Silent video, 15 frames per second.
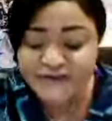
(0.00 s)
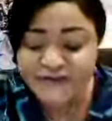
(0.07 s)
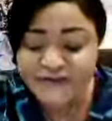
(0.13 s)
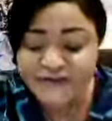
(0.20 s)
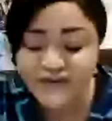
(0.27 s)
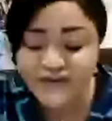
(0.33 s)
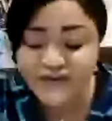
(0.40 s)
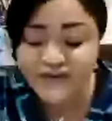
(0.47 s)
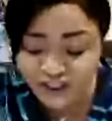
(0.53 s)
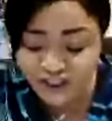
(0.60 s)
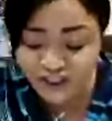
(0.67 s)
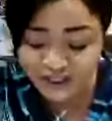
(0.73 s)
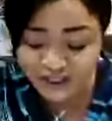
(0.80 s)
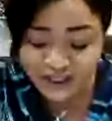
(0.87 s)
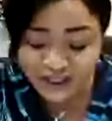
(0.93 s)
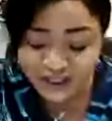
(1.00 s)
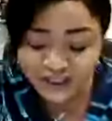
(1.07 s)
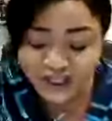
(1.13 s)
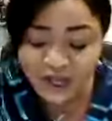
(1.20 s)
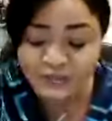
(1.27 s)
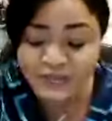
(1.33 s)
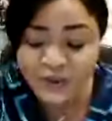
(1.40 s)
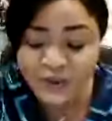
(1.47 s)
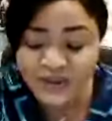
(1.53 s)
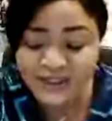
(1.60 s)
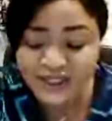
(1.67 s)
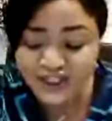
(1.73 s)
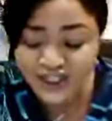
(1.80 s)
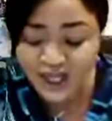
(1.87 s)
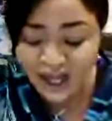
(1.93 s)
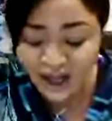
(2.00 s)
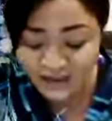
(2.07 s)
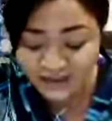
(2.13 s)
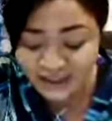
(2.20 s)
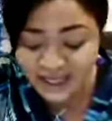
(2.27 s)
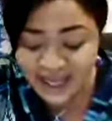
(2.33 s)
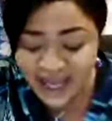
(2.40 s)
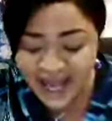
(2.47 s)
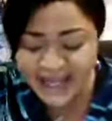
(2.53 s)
a virgin shall be with a child